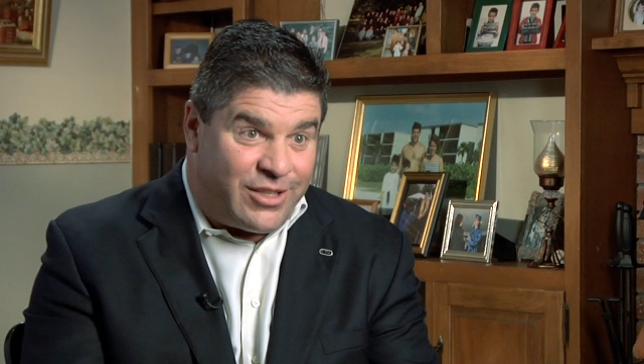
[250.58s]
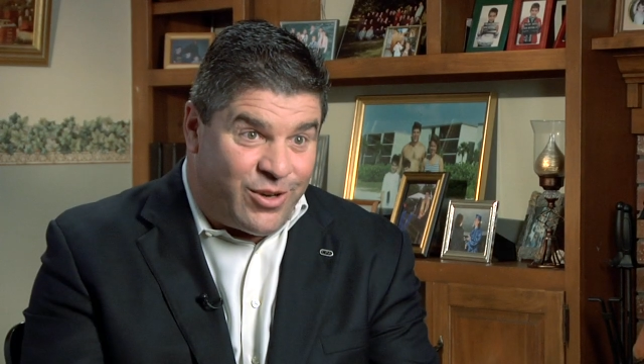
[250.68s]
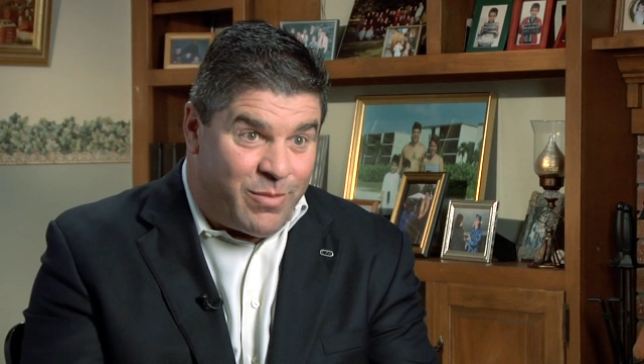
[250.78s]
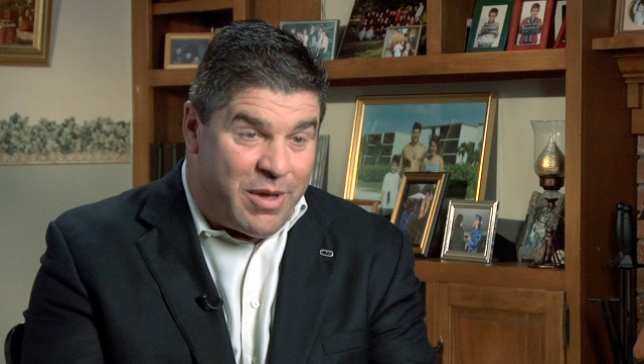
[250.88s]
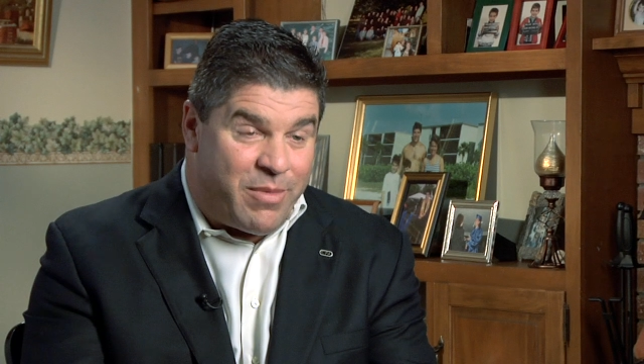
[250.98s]

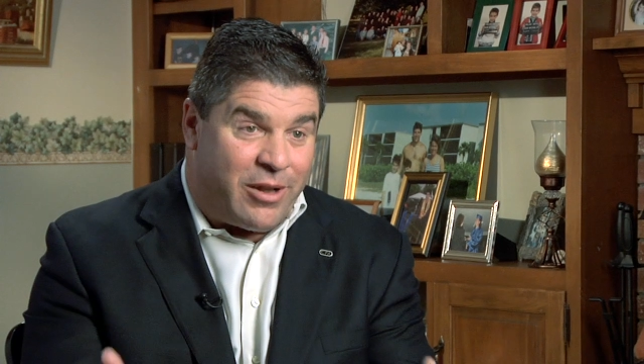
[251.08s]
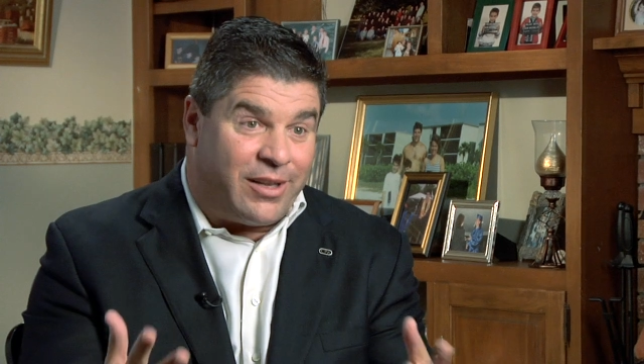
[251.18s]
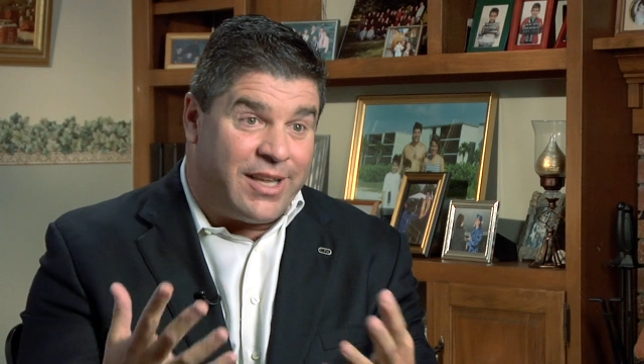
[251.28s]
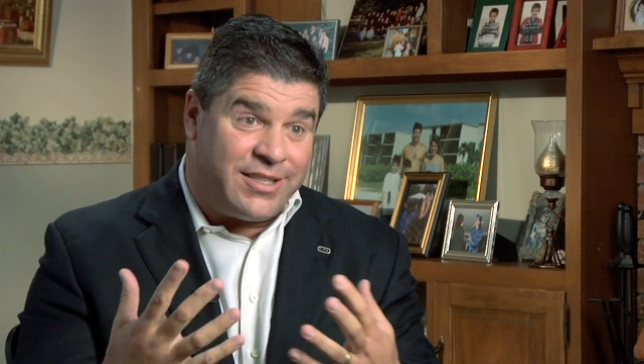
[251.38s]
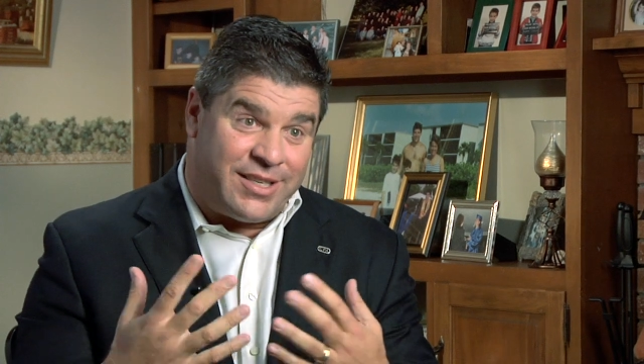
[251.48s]
taught me
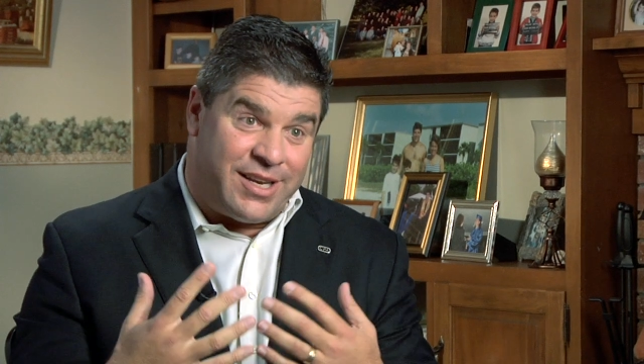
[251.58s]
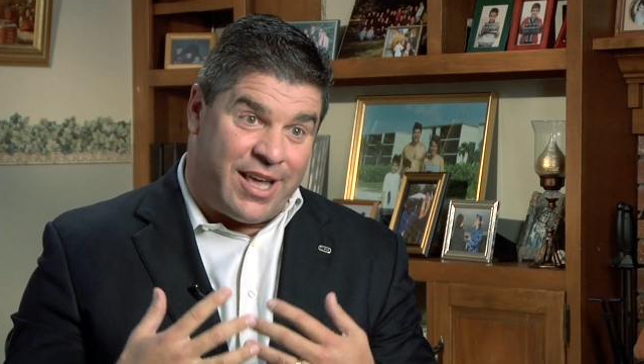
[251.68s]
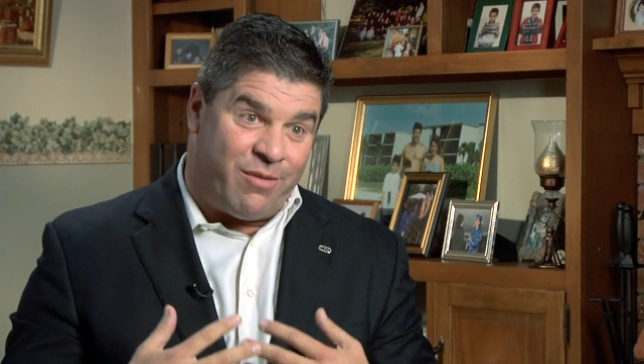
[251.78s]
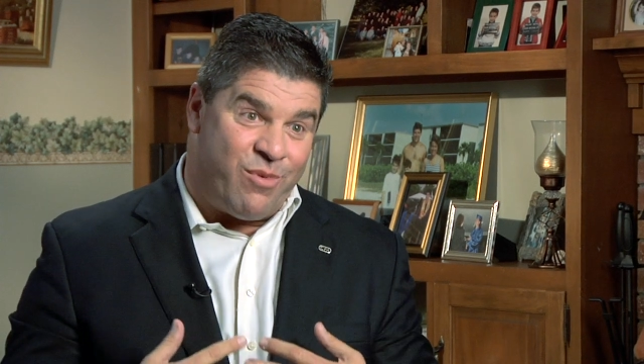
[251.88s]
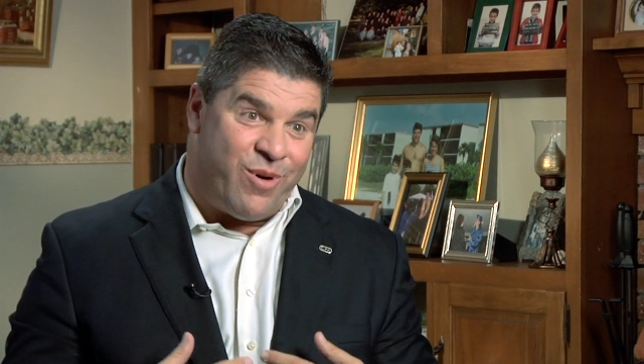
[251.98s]
about
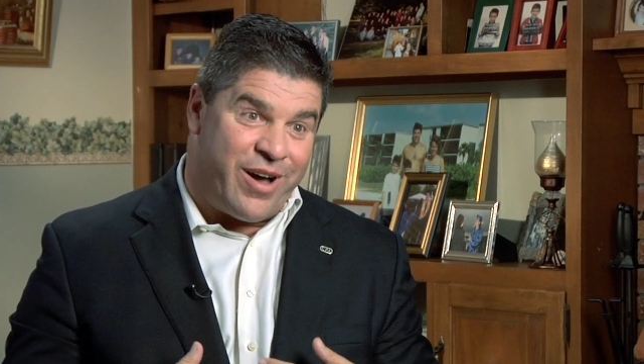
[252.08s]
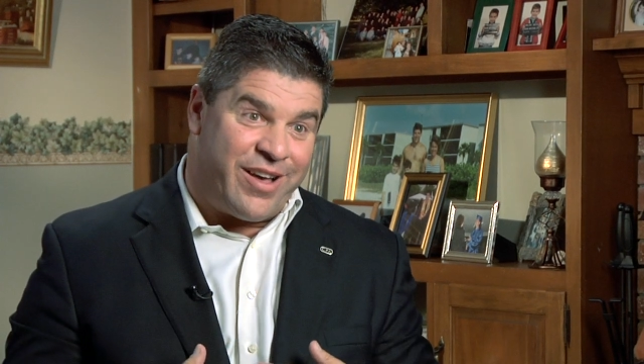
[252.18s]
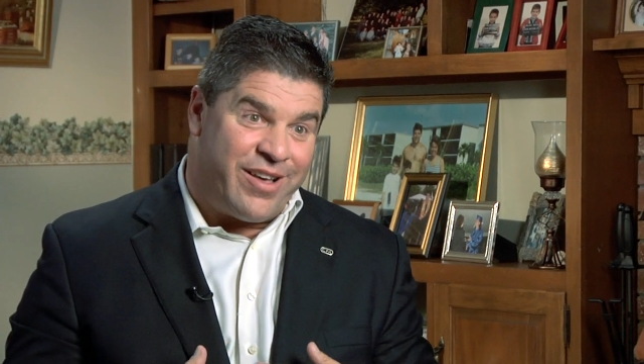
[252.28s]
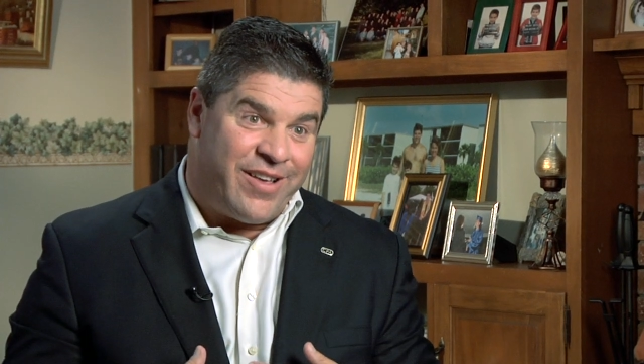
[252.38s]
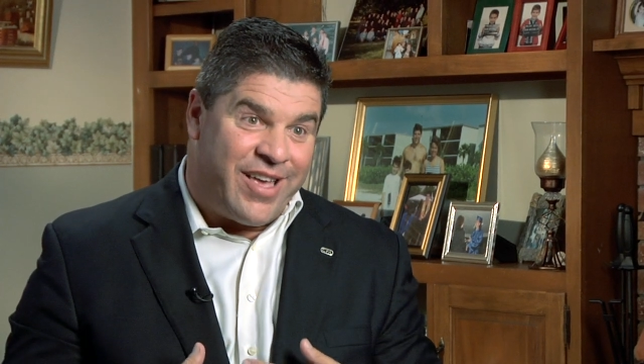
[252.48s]
listening
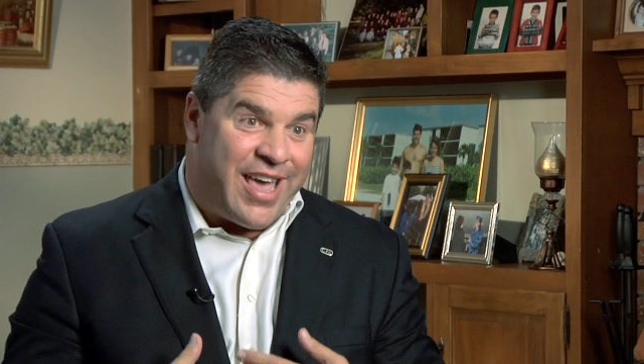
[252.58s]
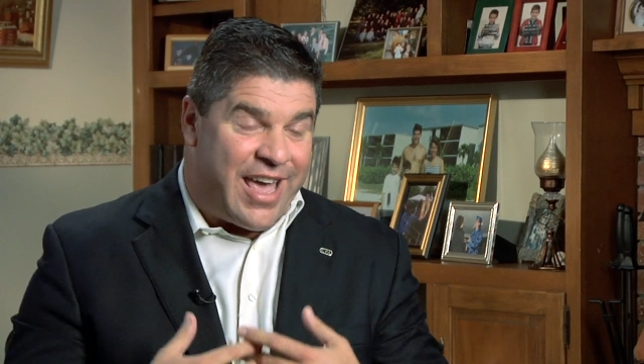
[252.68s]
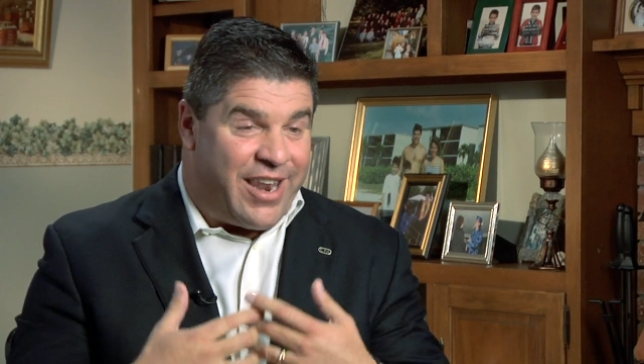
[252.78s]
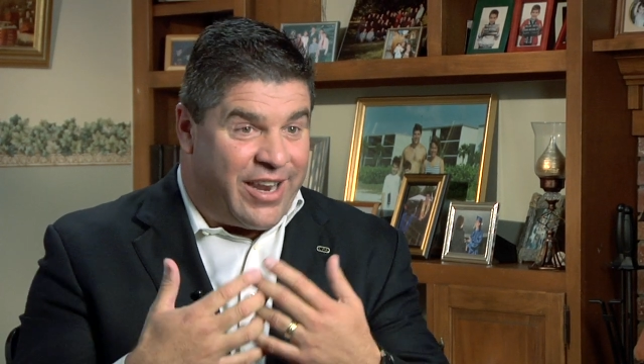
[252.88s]
more and